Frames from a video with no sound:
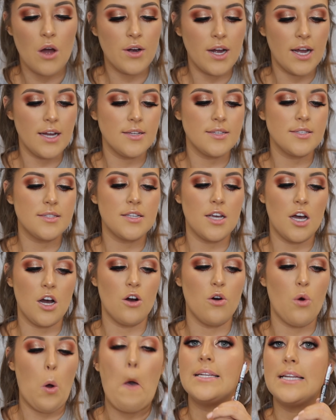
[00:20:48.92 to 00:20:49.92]
Okay, so
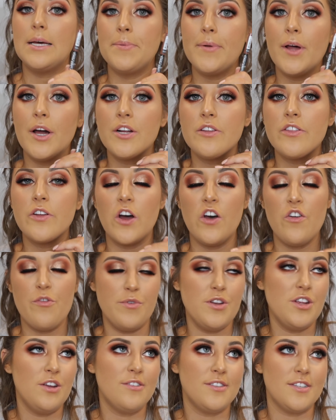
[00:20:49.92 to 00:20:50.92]
lip liner that I've
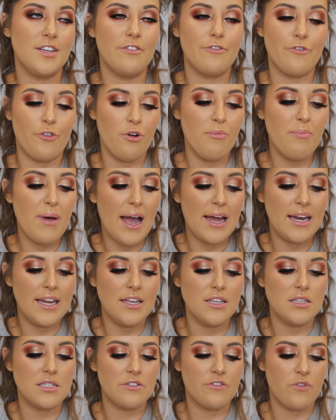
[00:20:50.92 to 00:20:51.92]
been using from
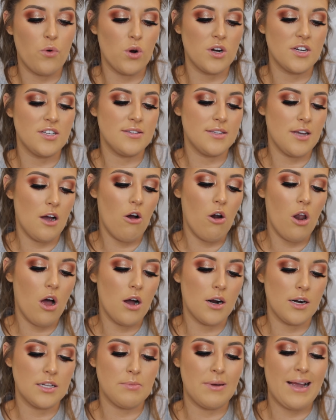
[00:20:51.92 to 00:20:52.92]
Penneys for so
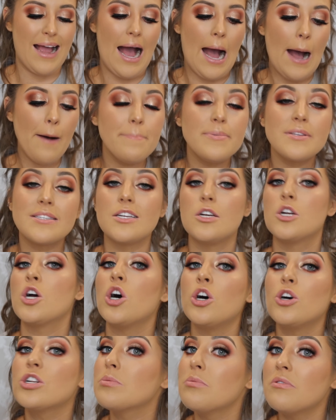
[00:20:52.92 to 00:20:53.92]
long, it's my
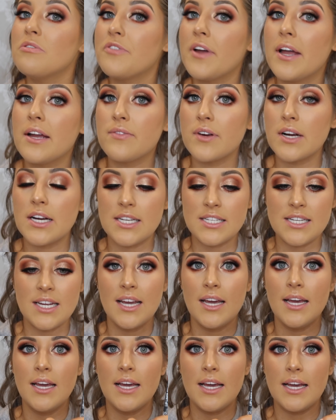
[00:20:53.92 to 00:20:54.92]
absolute ultimate favorite,
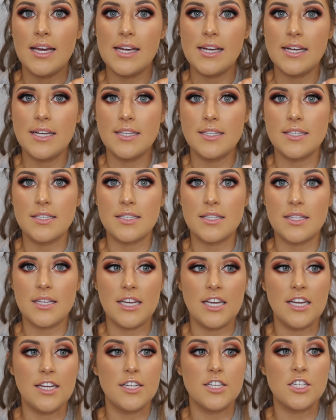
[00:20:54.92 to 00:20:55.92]
is
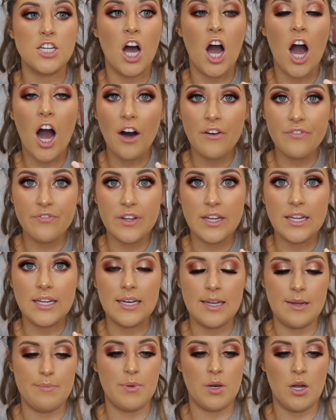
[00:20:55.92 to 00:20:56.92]
the Toffee
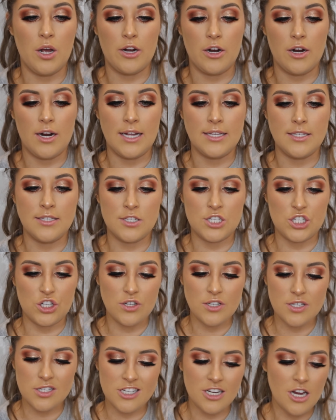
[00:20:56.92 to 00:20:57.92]
lip liner. It's
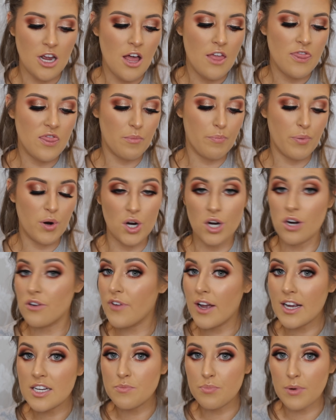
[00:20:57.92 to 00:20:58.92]
just the
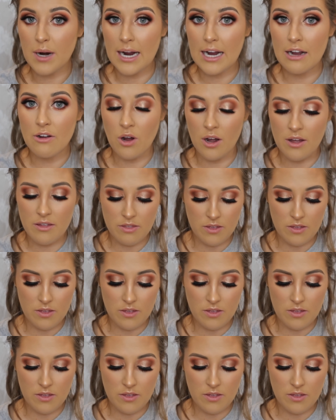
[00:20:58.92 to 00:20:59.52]
perfect brown, I